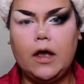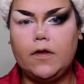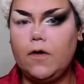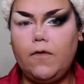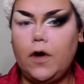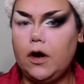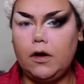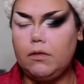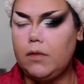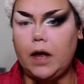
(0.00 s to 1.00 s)
So
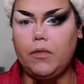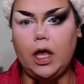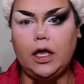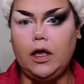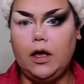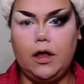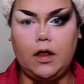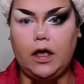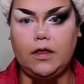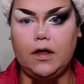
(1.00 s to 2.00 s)
far, I'm liking
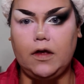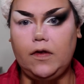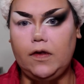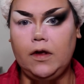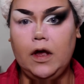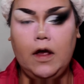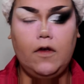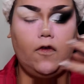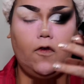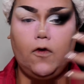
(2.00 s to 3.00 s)
it like this.
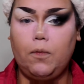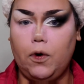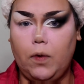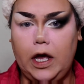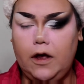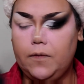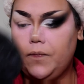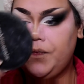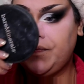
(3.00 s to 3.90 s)
Super white.